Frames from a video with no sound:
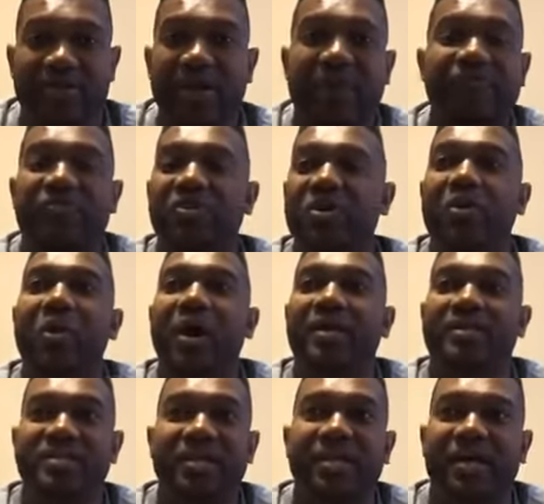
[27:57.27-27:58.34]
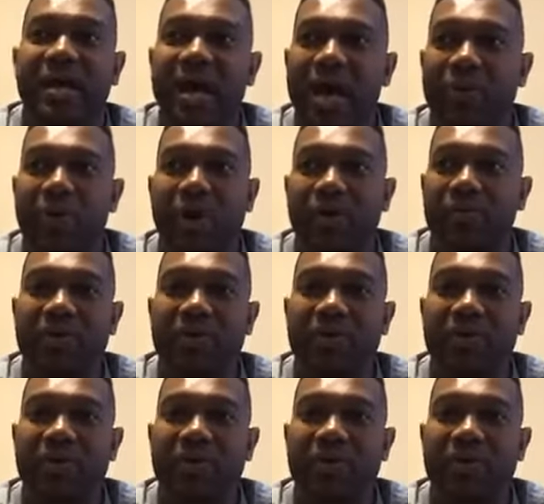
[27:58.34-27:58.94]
You have no idea what,